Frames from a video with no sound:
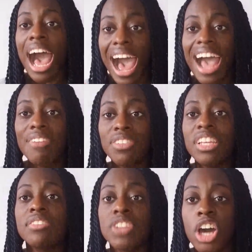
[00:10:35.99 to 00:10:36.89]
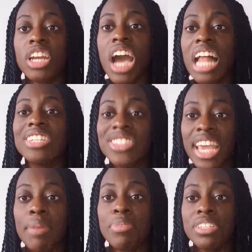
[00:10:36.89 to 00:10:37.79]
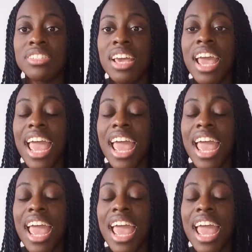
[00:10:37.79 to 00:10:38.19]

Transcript: I've lived on a college campus,